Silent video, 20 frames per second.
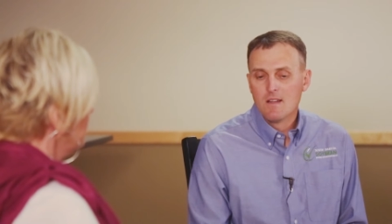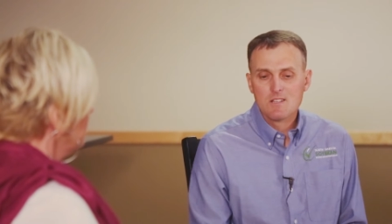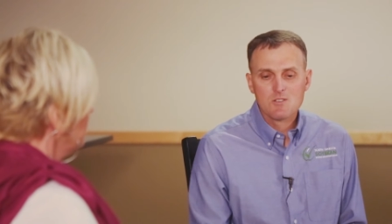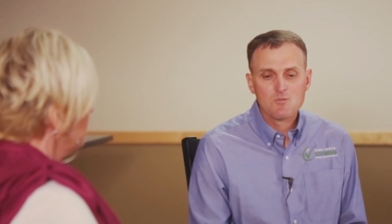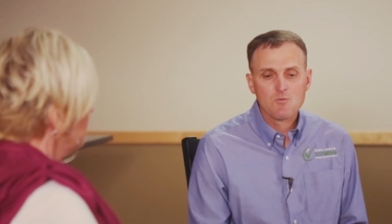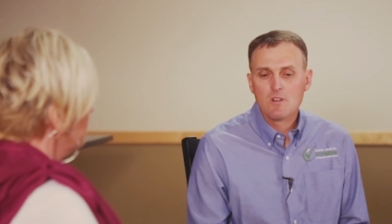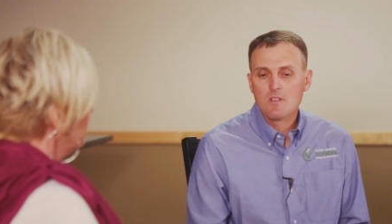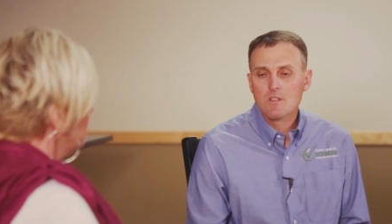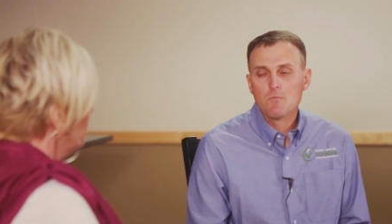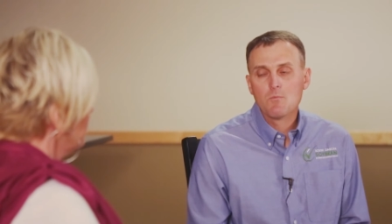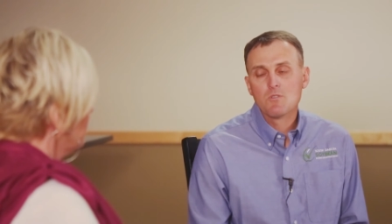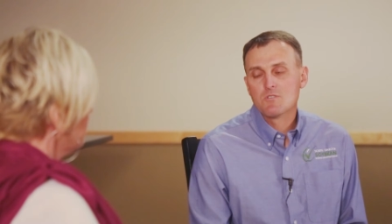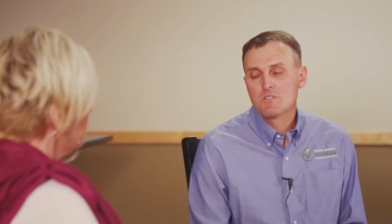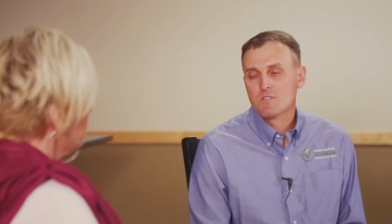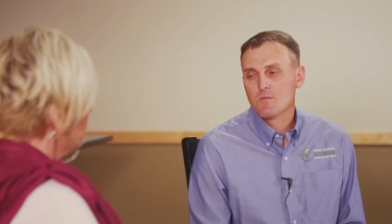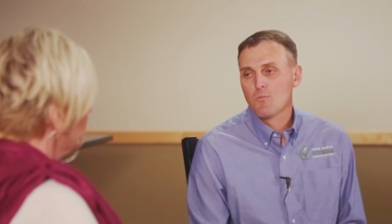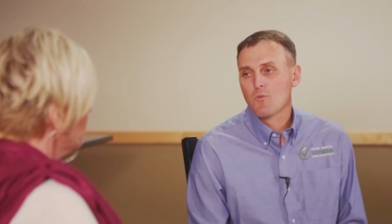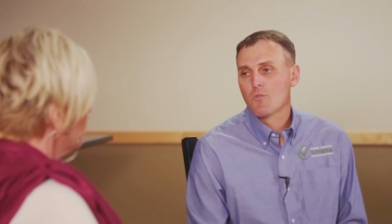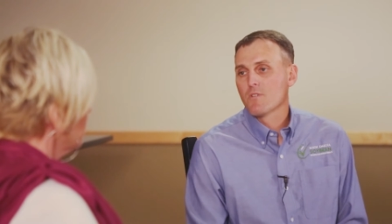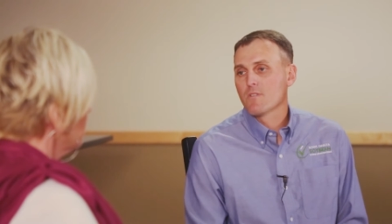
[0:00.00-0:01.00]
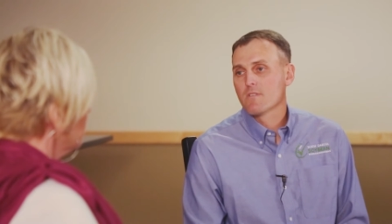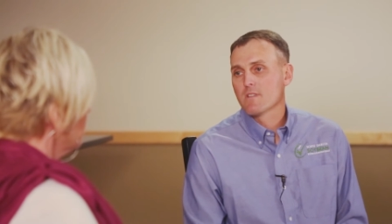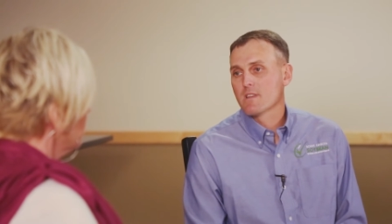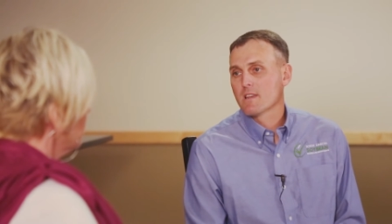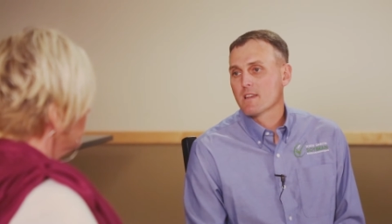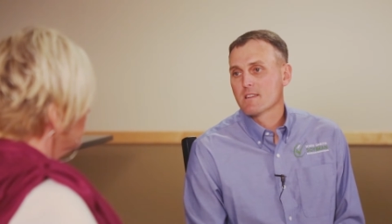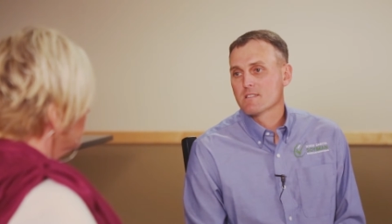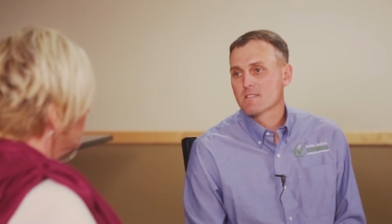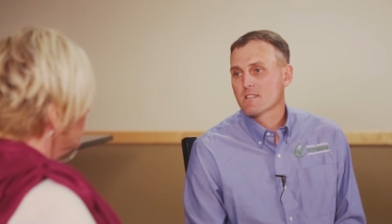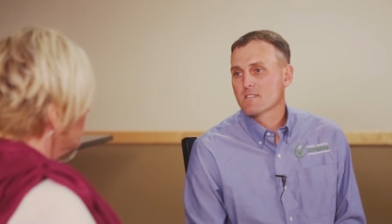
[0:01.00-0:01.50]
It's one of the most important
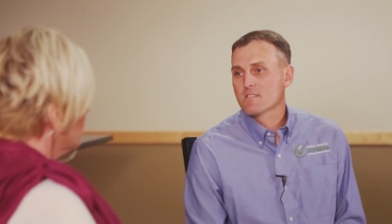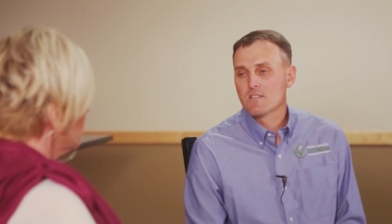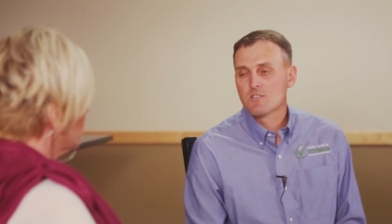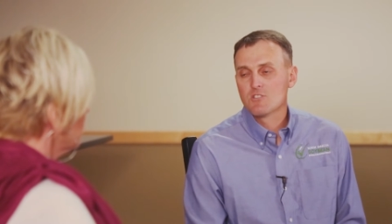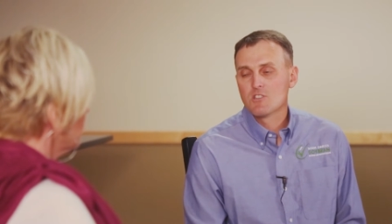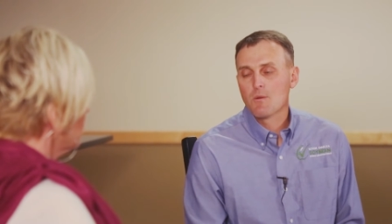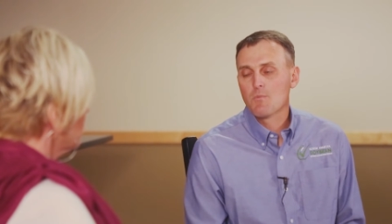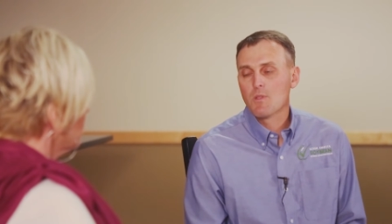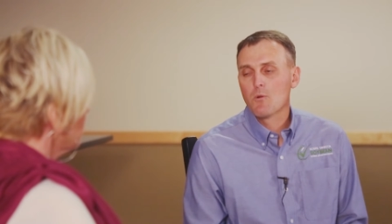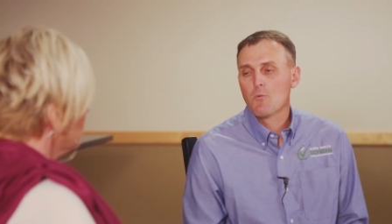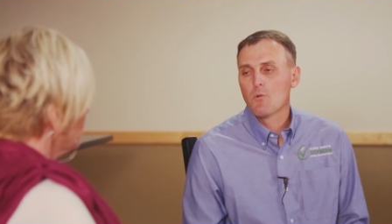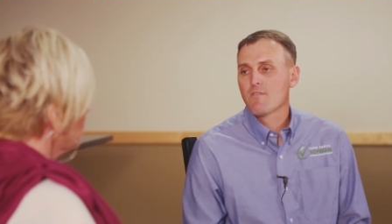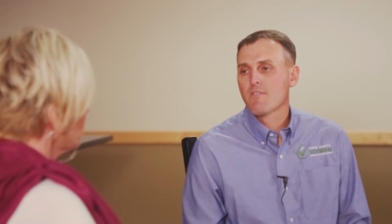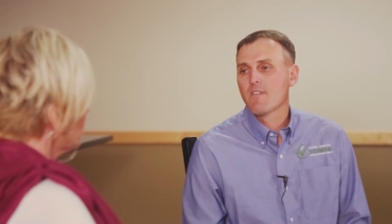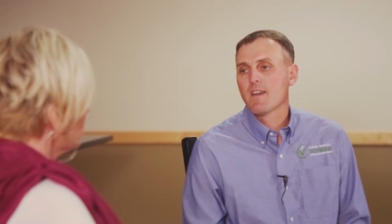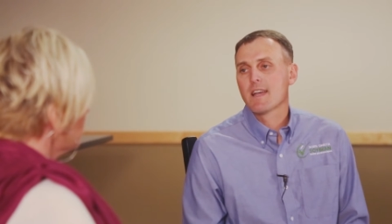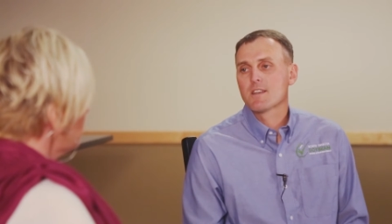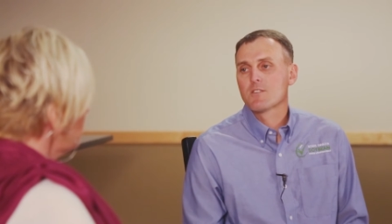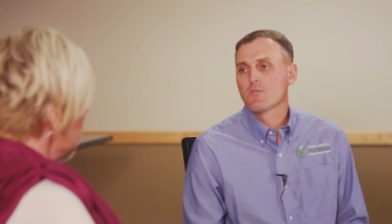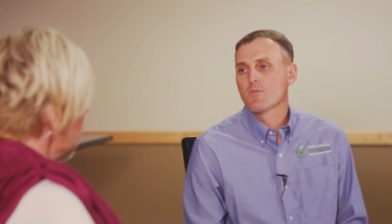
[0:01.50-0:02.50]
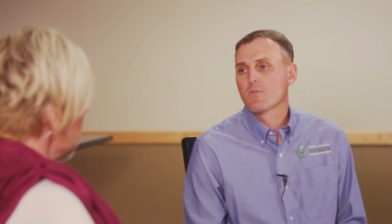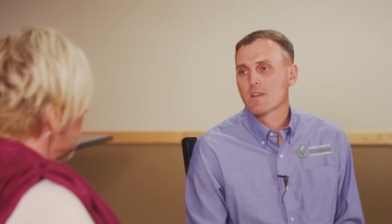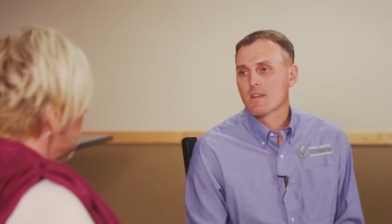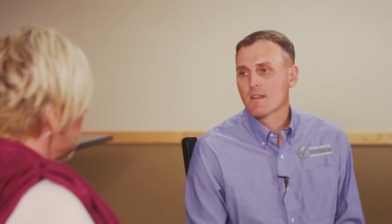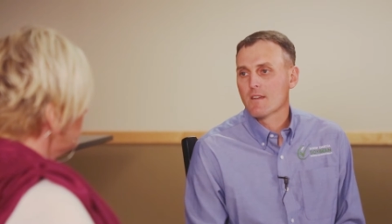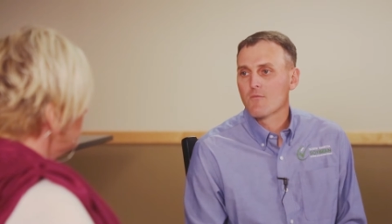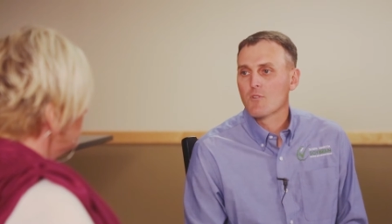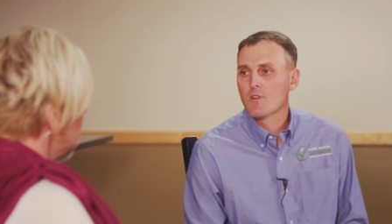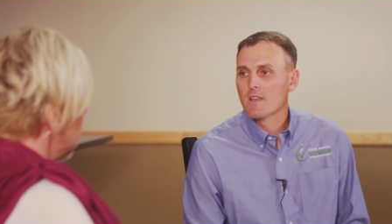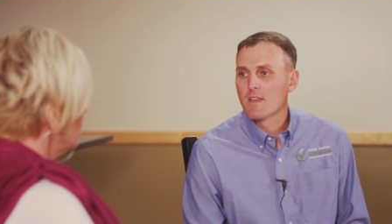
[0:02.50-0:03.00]
things. It's something we factor
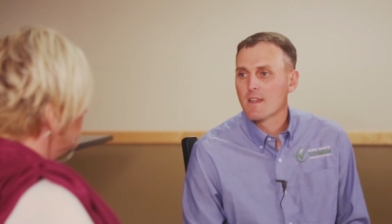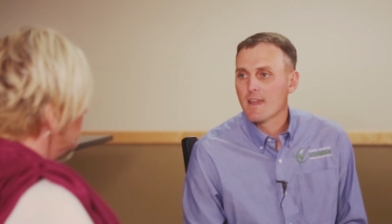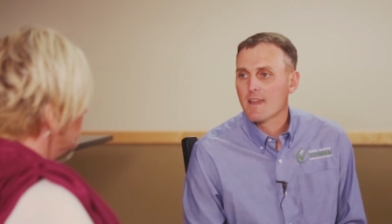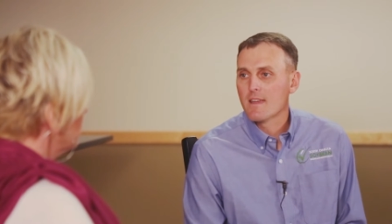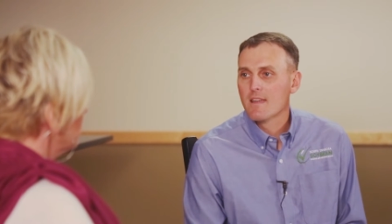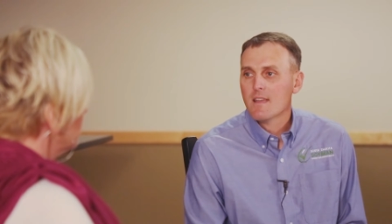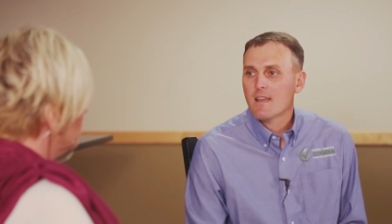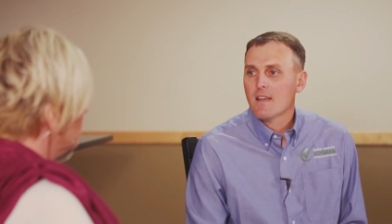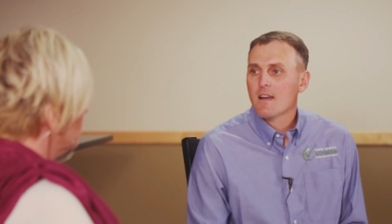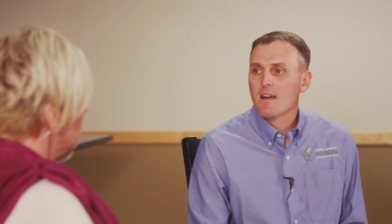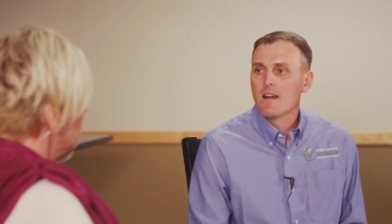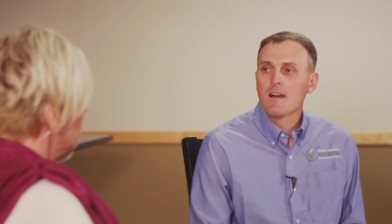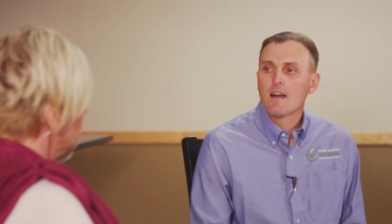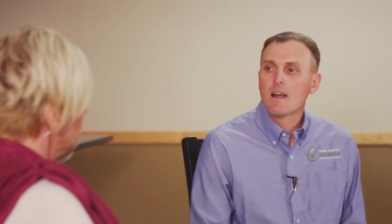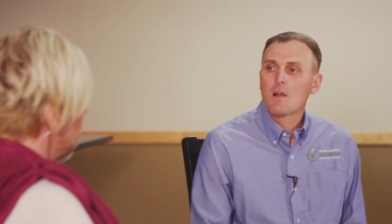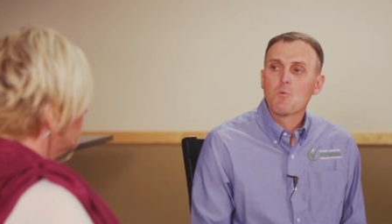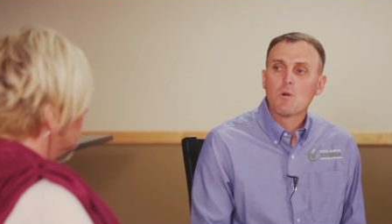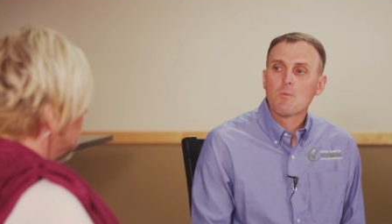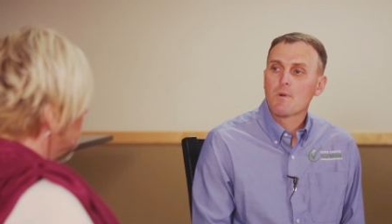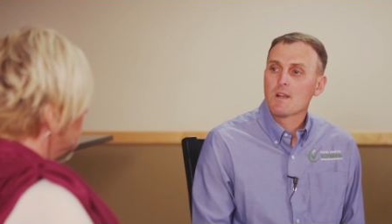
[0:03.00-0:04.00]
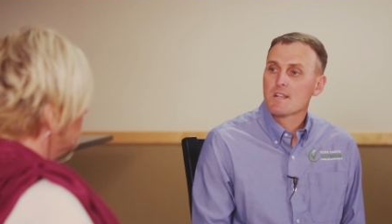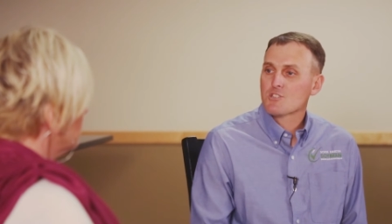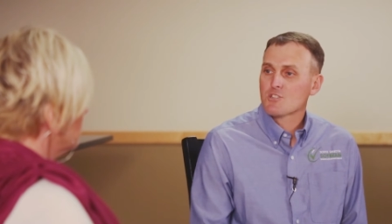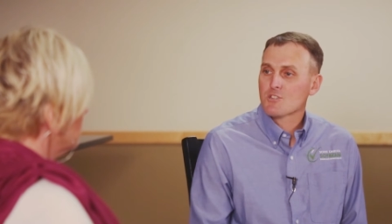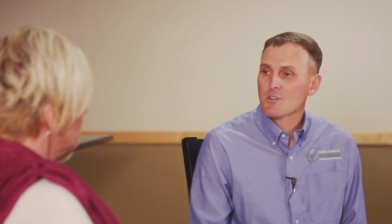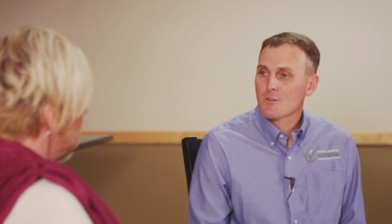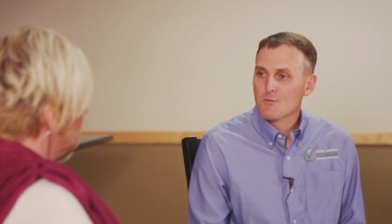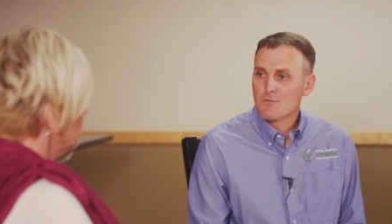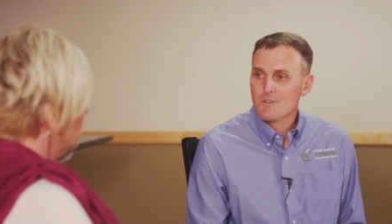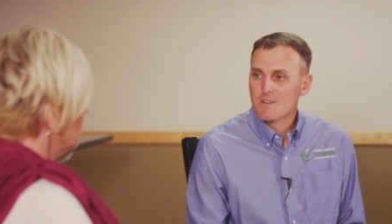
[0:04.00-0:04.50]
in every day. I want my
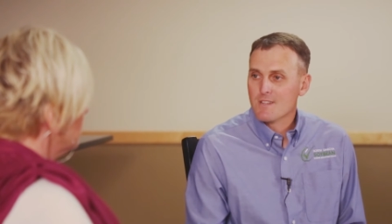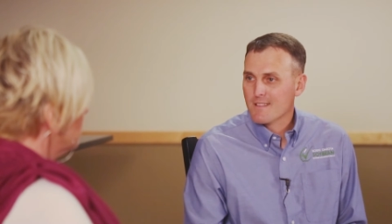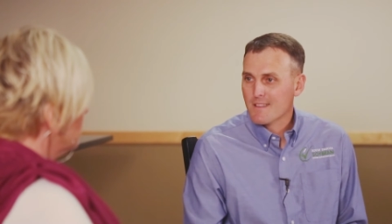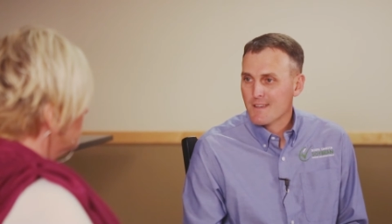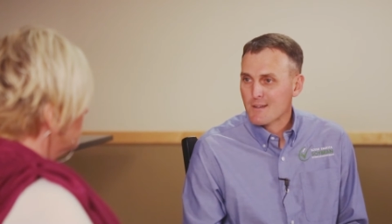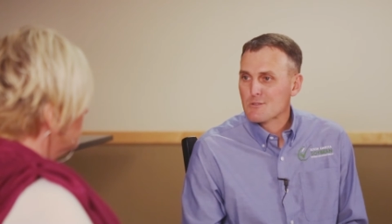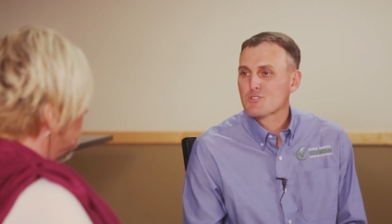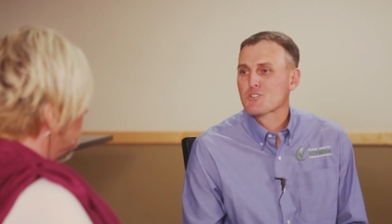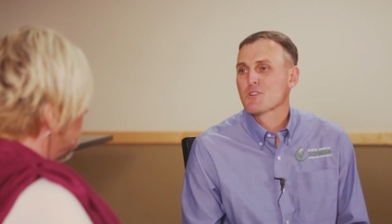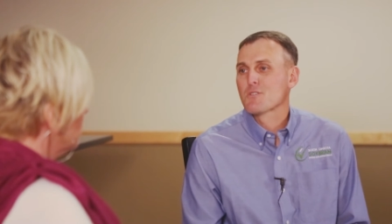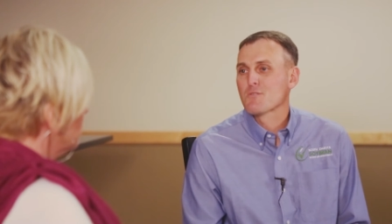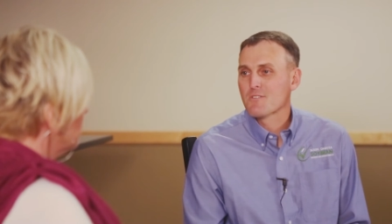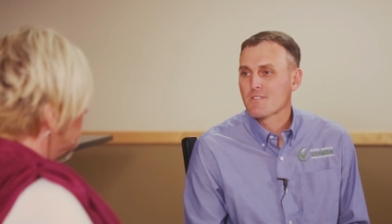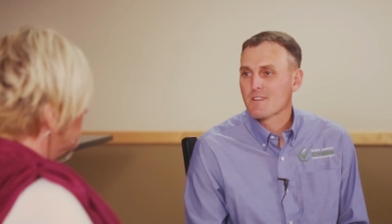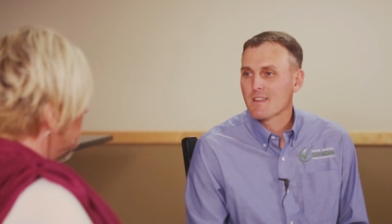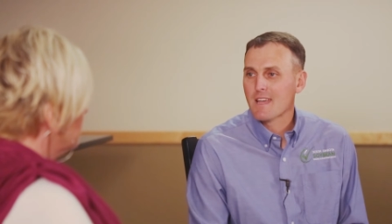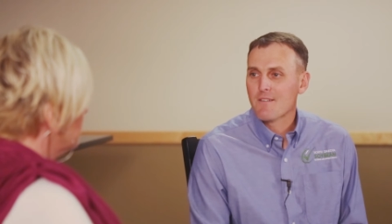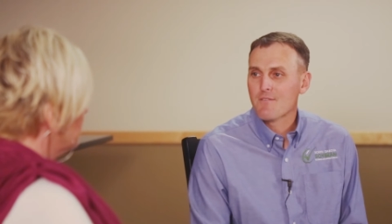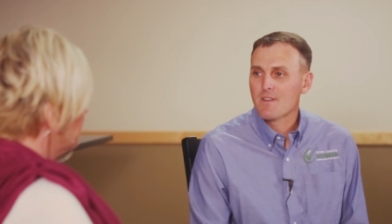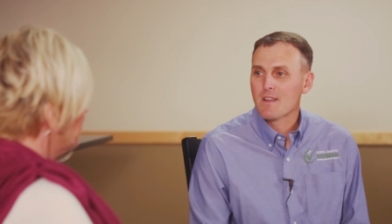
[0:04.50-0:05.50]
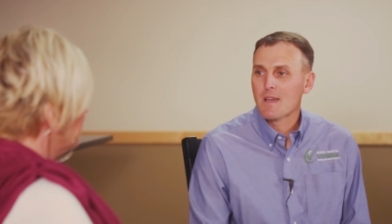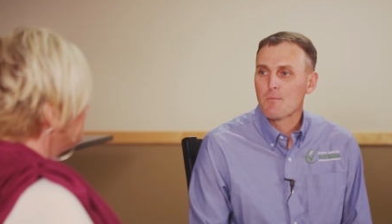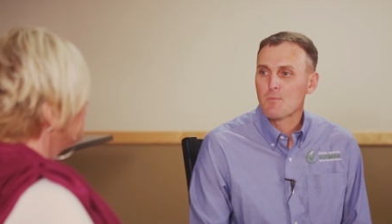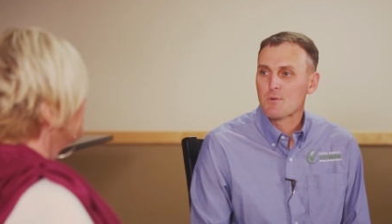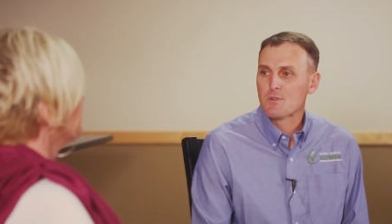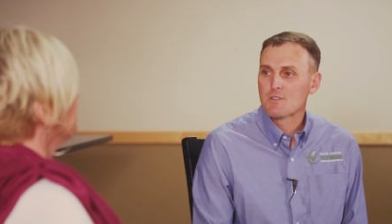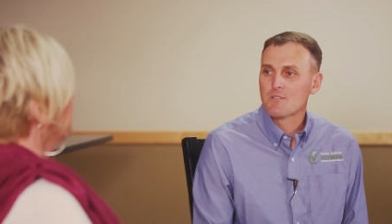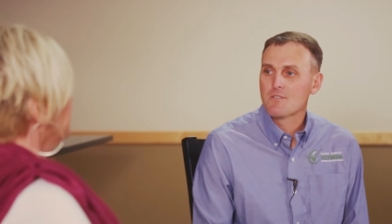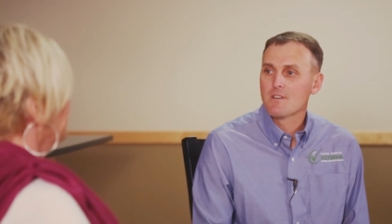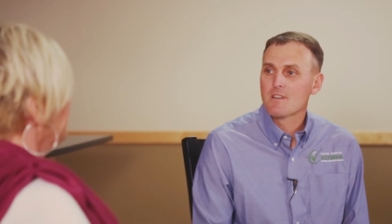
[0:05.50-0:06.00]
children and their children to have an
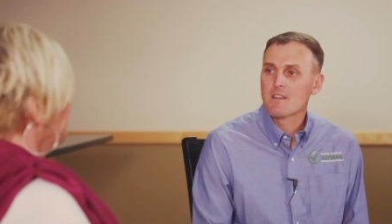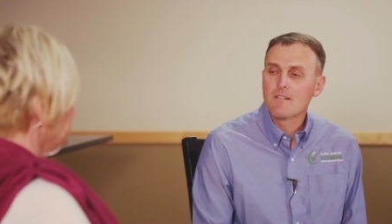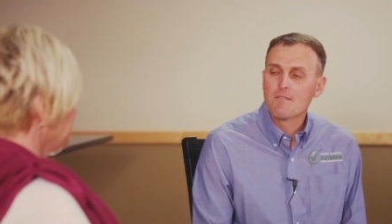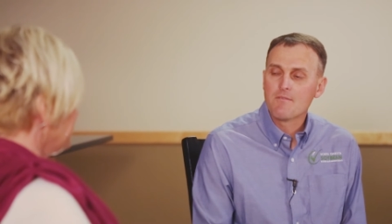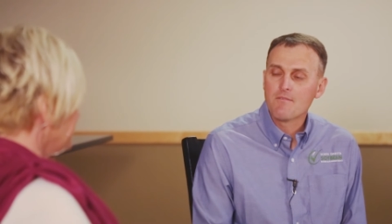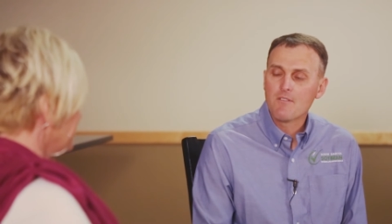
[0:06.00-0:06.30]
opportunity to